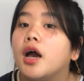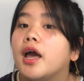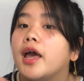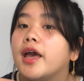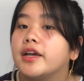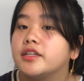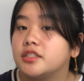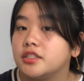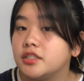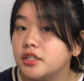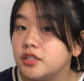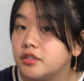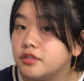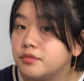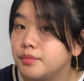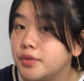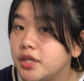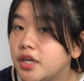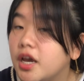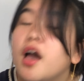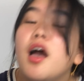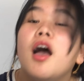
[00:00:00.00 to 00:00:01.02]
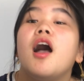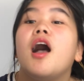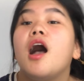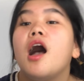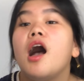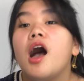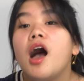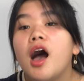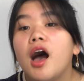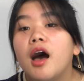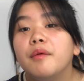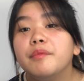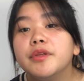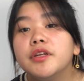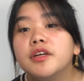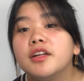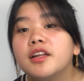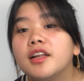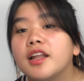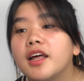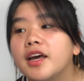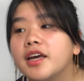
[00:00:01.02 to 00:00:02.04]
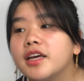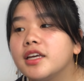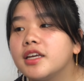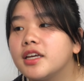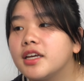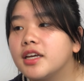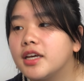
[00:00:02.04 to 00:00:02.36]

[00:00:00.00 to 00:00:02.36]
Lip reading: excuse me, I'm not like,